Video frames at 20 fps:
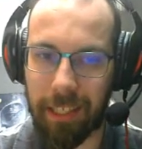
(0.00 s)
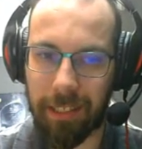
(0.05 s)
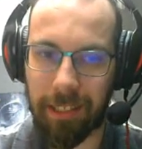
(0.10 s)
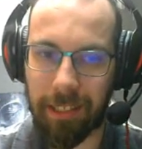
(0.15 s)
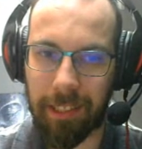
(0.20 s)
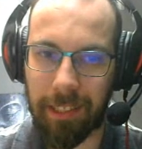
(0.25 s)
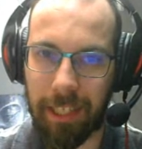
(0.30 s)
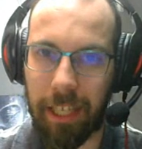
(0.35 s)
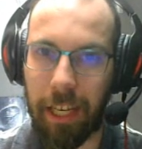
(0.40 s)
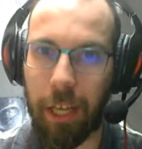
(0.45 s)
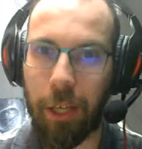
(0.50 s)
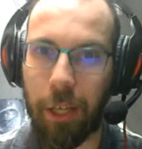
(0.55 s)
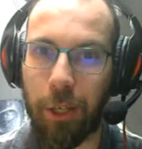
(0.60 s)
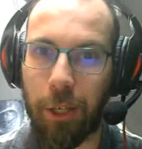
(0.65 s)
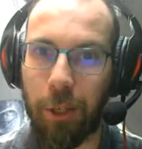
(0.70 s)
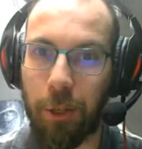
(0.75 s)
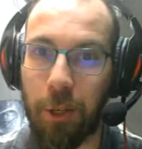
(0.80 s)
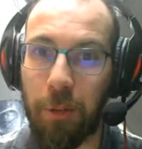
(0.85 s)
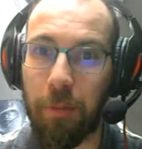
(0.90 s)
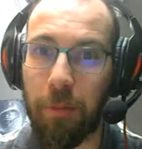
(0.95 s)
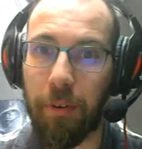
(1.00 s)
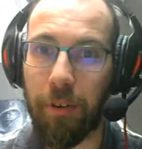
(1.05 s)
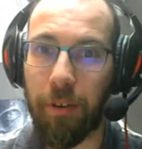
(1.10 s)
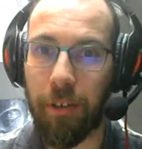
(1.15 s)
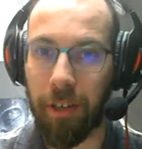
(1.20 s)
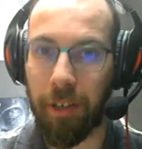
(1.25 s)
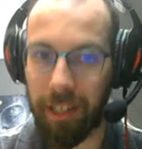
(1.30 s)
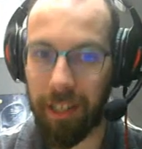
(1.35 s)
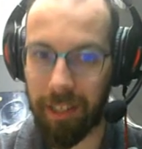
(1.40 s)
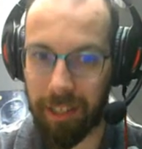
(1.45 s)
kills in a
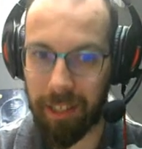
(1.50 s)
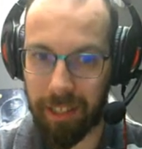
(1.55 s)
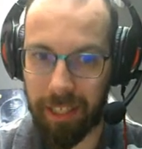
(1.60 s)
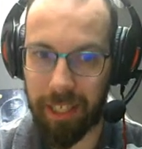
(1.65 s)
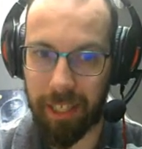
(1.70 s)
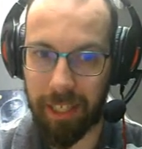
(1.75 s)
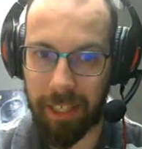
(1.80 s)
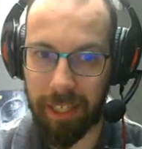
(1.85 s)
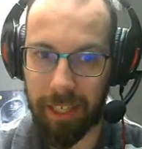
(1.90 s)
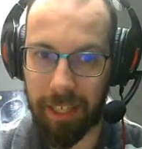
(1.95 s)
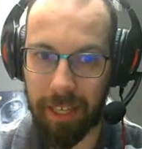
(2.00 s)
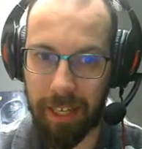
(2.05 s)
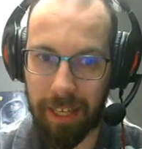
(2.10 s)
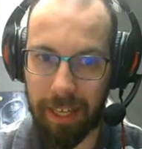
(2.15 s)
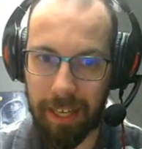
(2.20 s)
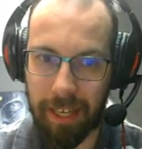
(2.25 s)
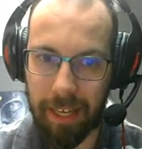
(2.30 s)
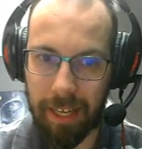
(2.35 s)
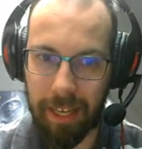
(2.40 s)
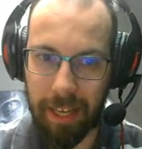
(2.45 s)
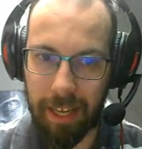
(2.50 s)
Uber league.